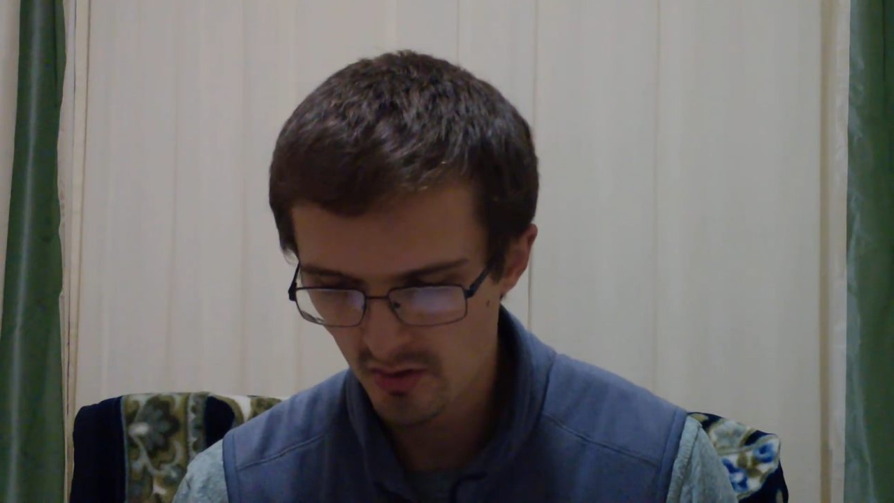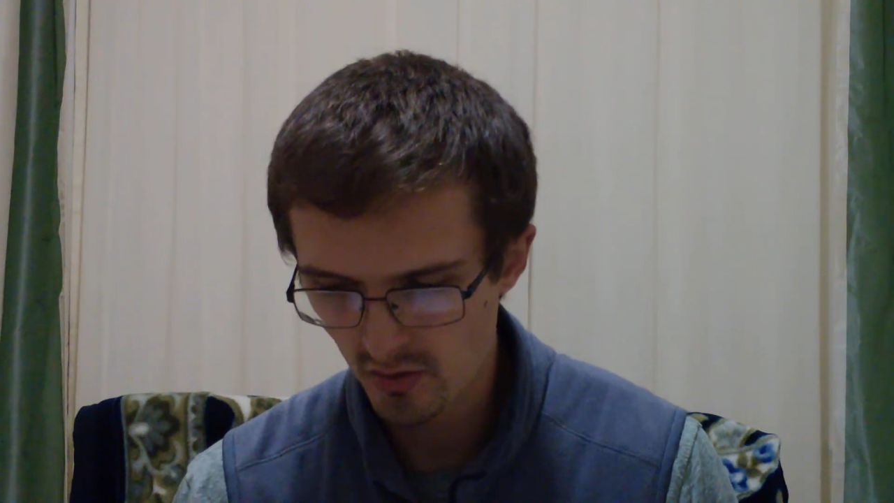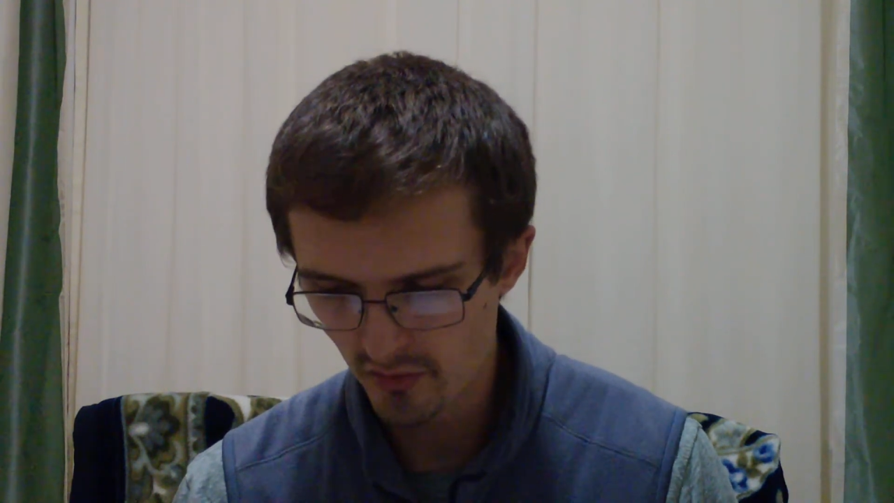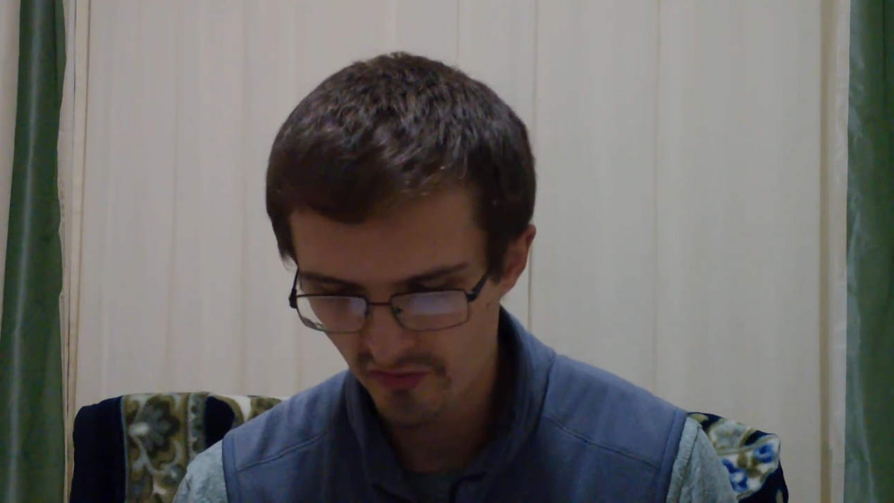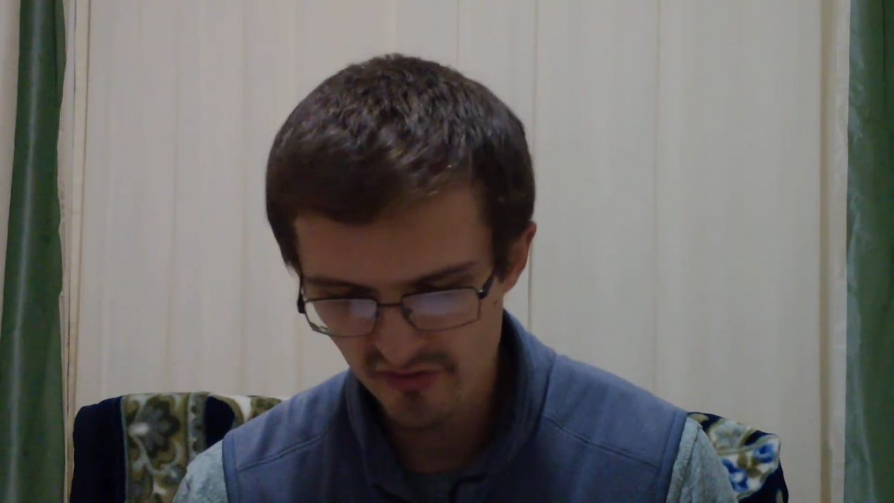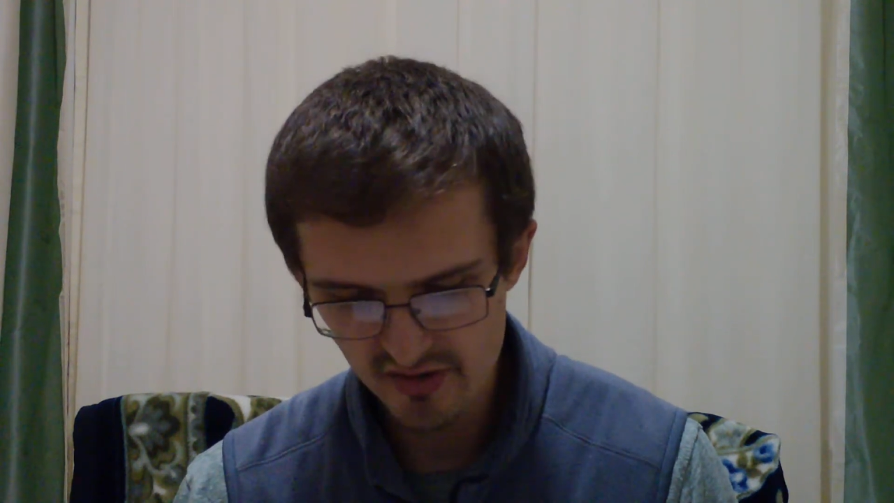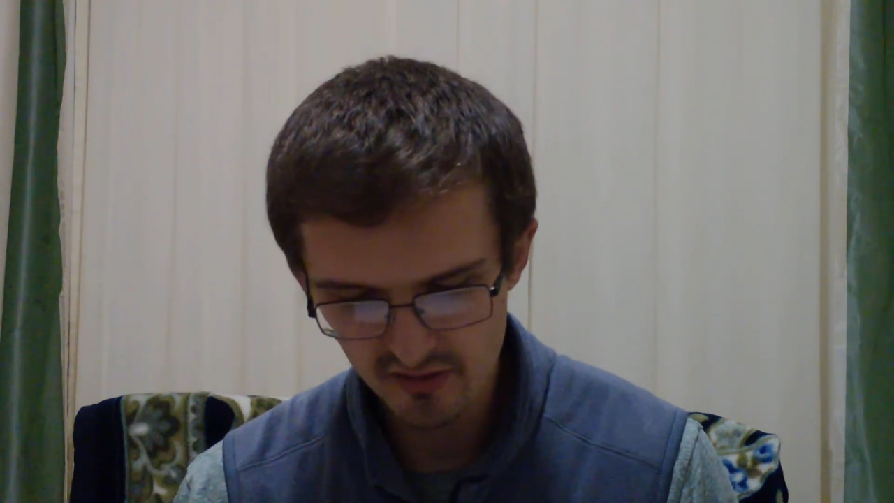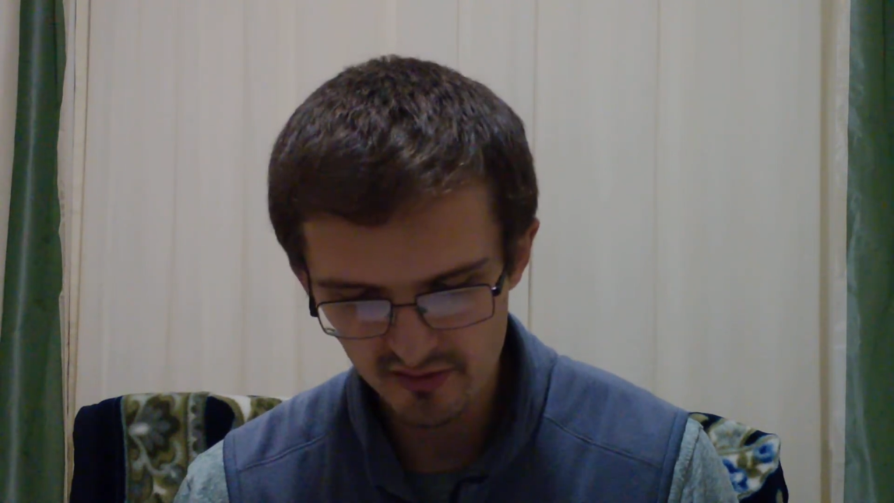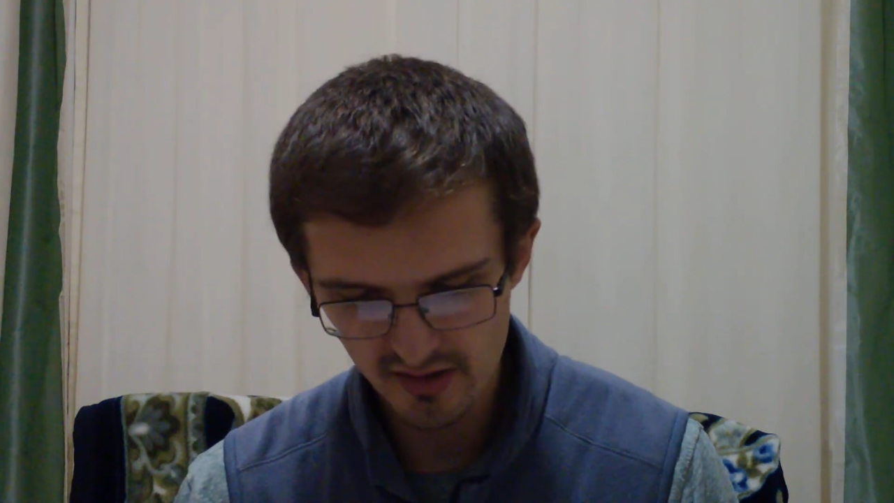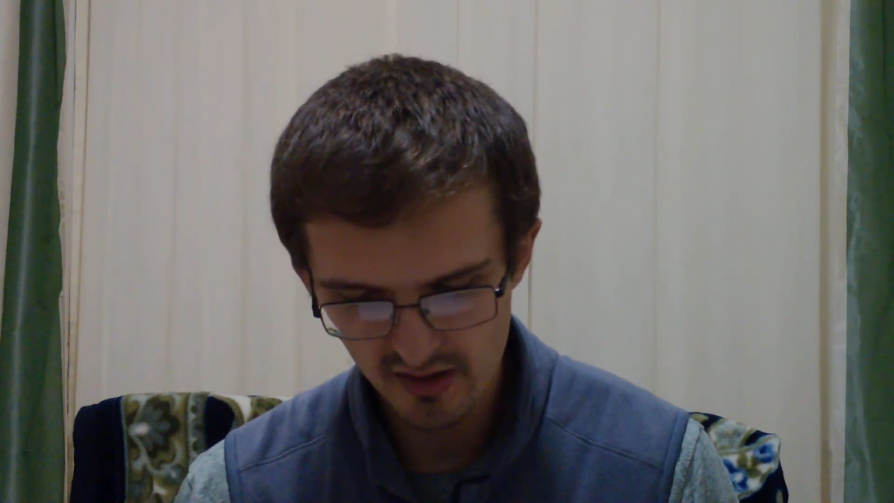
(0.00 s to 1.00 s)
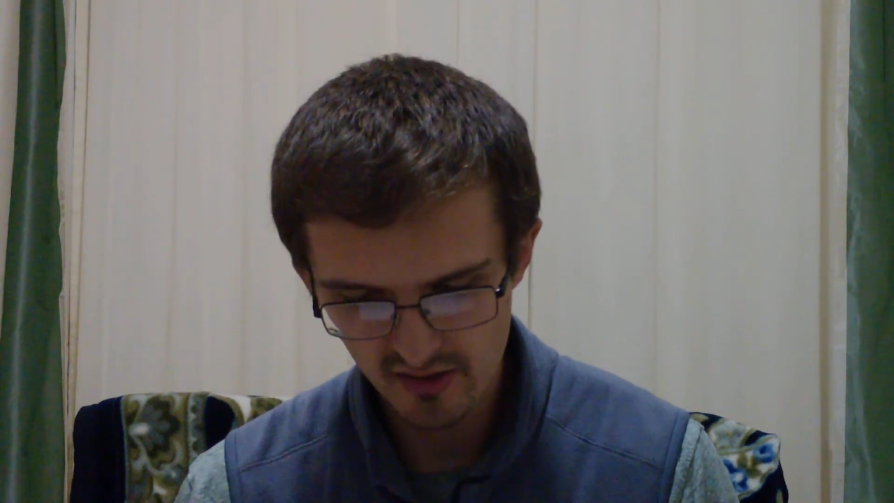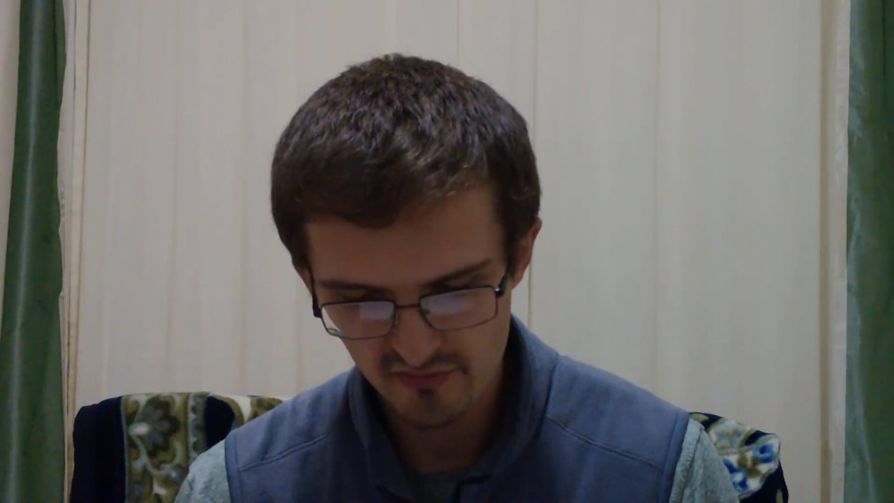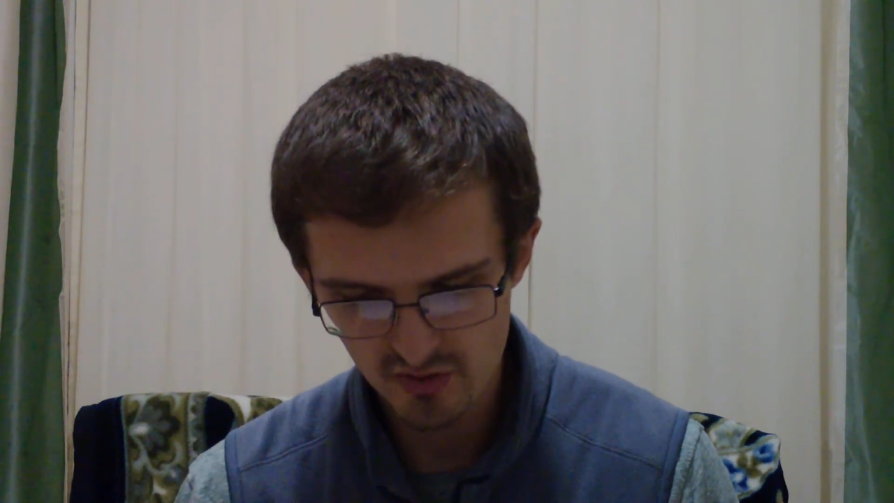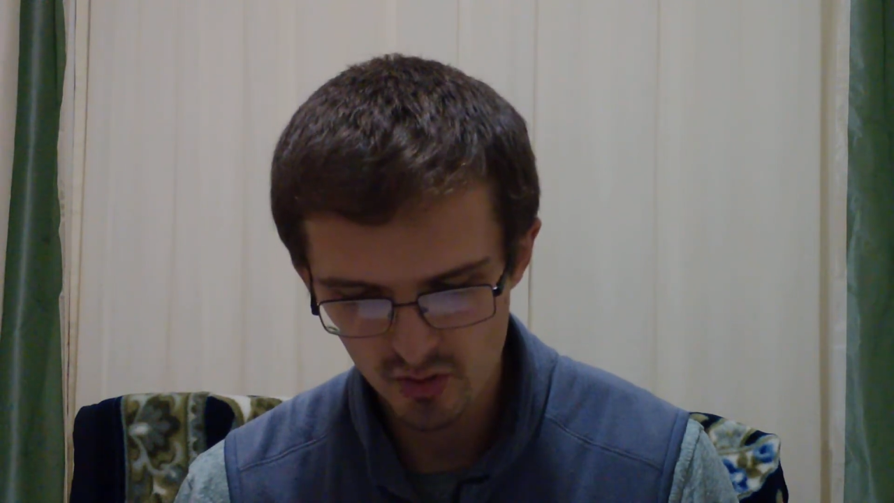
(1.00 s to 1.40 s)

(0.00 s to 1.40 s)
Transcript: or feel they have no